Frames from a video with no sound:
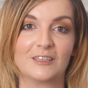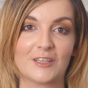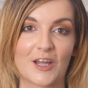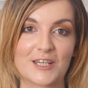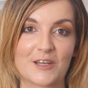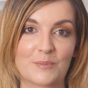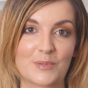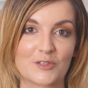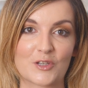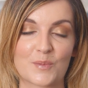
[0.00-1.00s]
lineup
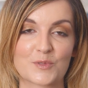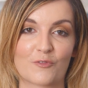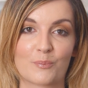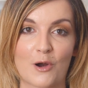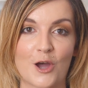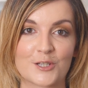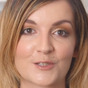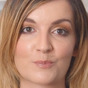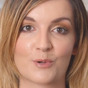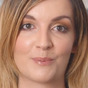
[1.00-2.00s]
in terms of
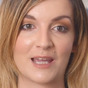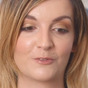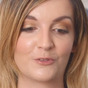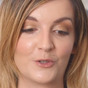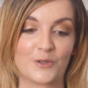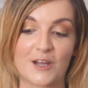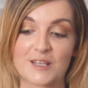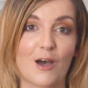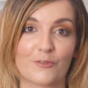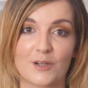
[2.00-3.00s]
products prepared for you
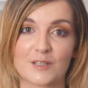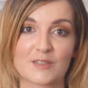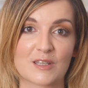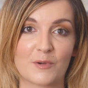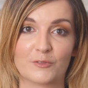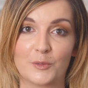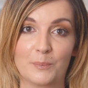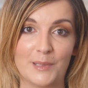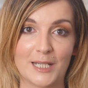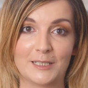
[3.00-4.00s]
guys. I've got some of the
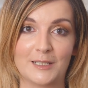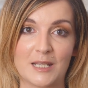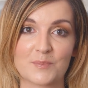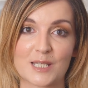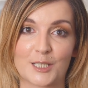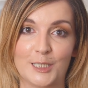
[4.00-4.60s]
big names in